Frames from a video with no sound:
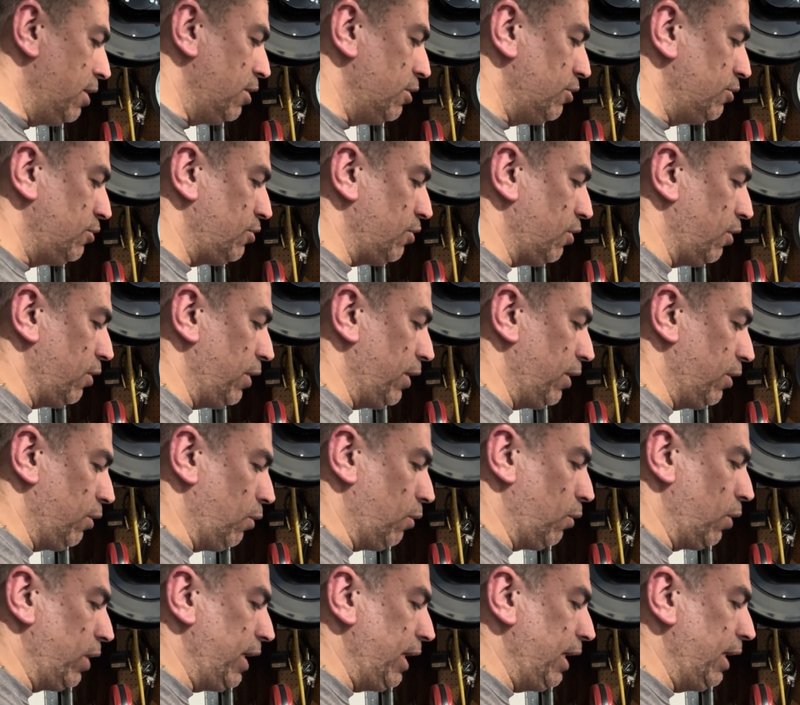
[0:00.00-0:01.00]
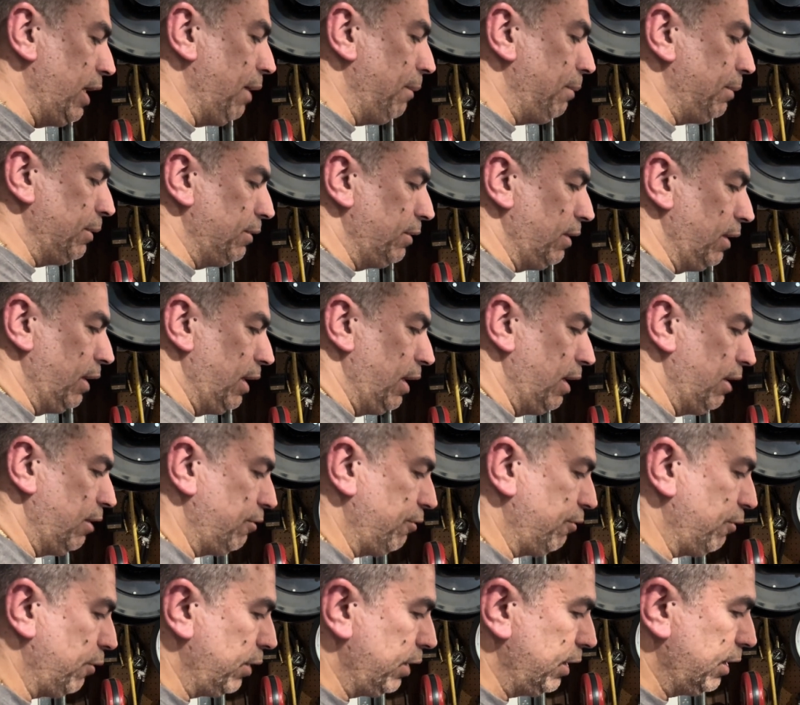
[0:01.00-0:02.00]
So it'll heat up until it hits
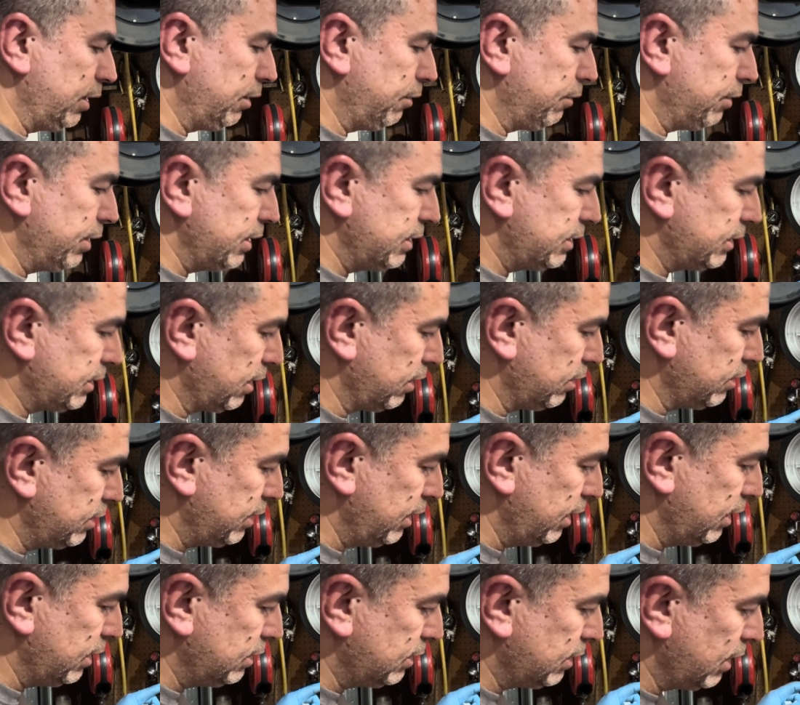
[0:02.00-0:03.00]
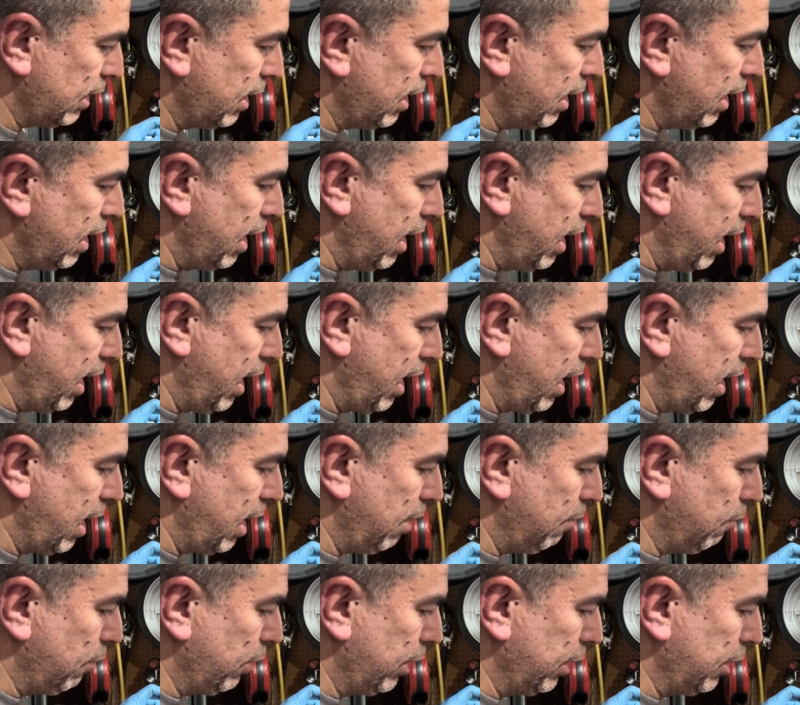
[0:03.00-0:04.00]
40 degrees Celsius.
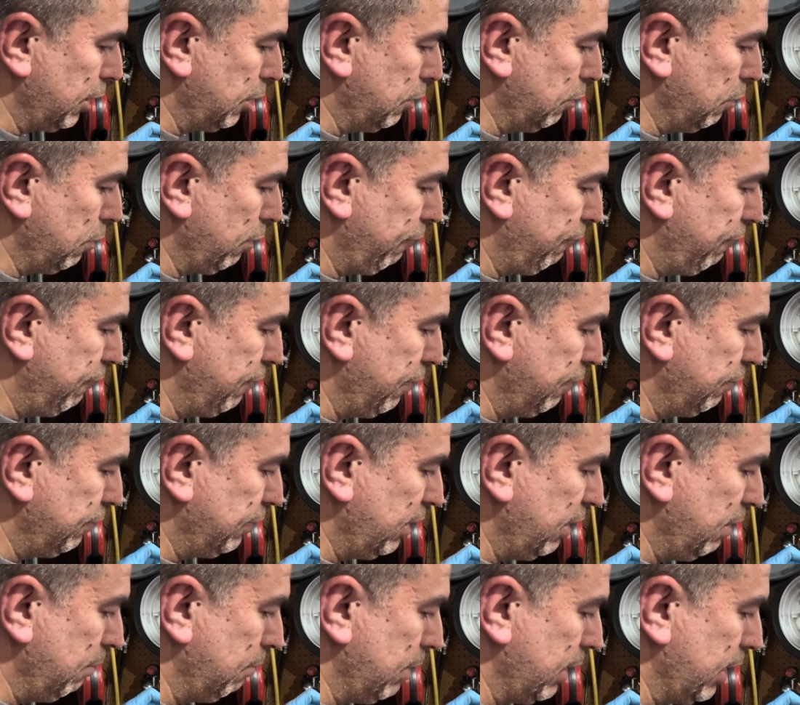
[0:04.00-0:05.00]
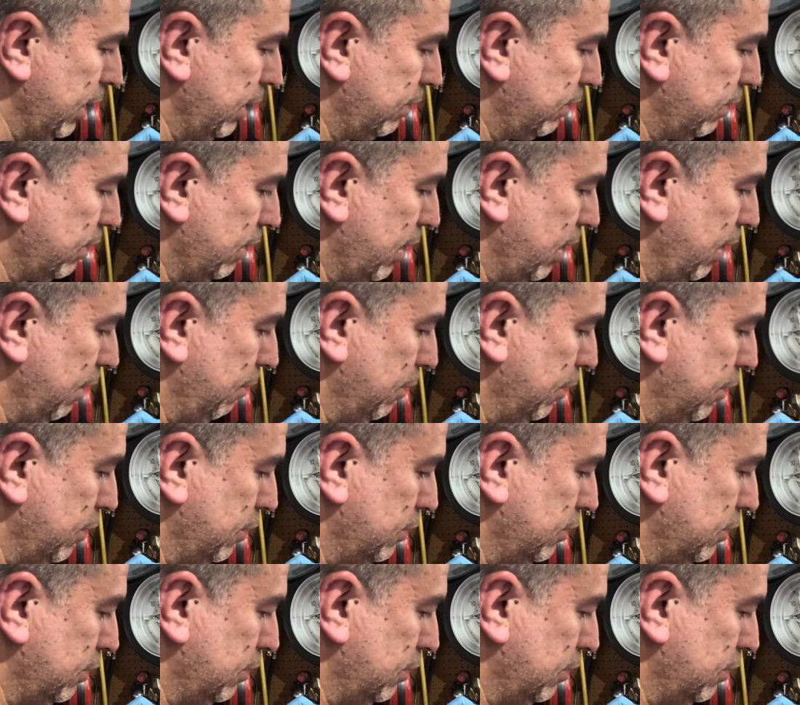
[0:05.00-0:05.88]
And we're gonna do a 15-minute timer.